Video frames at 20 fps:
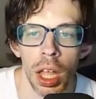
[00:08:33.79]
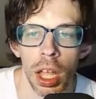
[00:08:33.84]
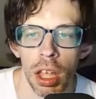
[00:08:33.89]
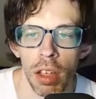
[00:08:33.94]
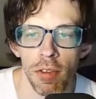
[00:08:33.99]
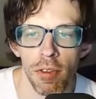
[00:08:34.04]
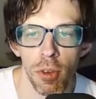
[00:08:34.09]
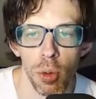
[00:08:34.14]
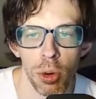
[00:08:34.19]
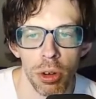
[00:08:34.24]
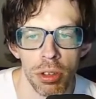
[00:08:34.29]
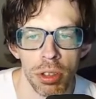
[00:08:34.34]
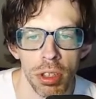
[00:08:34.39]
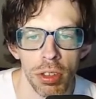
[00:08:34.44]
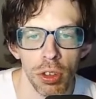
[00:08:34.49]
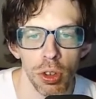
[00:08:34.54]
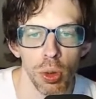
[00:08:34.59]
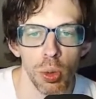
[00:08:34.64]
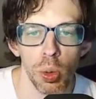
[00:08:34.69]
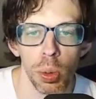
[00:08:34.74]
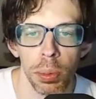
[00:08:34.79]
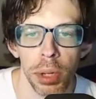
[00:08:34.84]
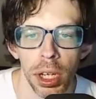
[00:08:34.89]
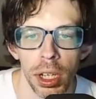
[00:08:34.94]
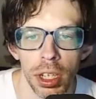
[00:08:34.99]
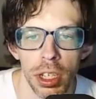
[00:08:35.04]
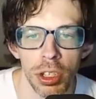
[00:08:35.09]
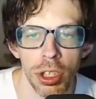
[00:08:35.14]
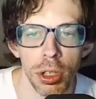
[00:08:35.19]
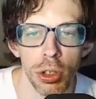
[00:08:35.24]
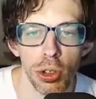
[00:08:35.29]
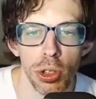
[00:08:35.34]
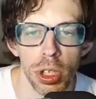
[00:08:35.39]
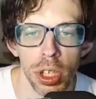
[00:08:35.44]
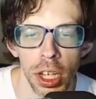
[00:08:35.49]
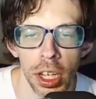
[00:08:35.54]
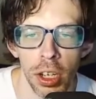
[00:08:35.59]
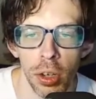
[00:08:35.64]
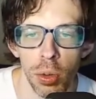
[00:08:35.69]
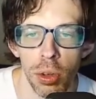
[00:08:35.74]
He forced the 2 women and the
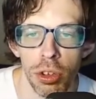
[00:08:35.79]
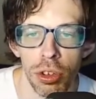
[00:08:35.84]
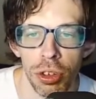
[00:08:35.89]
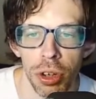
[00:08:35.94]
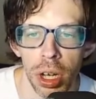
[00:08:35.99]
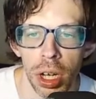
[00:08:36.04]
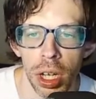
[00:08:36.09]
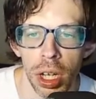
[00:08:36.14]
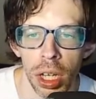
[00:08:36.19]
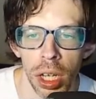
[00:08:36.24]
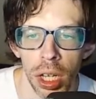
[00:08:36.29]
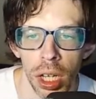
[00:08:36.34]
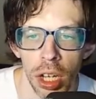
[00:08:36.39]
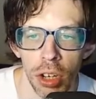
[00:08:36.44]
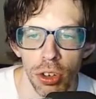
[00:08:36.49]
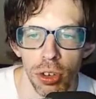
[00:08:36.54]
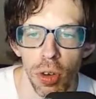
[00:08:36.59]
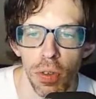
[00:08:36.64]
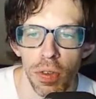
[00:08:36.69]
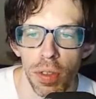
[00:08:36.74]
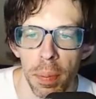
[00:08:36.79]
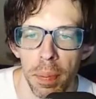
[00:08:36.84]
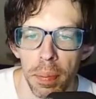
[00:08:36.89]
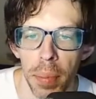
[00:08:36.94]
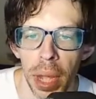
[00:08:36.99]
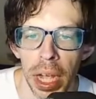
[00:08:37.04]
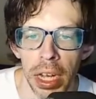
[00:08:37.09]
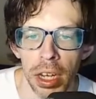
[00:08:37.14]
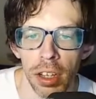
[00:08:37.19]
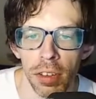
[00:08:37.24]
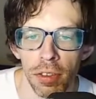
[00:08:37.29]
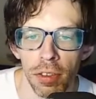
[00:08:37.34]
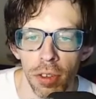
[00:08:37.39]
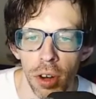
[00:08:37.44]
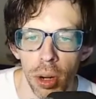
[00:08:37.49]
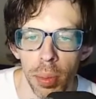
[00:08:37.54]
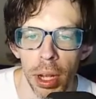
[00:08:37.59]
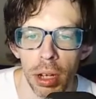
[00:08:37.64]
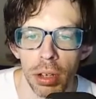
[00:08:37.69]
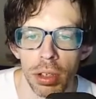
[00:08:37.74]
children into his truck and drove them back to the
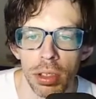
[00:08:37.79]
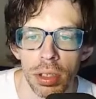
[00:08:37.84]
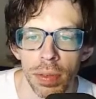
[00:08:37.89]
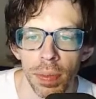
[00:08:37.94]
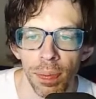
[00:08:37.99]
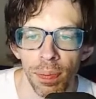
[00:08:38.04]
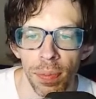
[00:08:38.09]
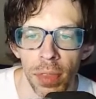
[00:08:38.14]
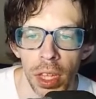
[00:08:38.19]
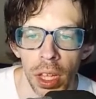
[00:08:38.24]
farmhouse.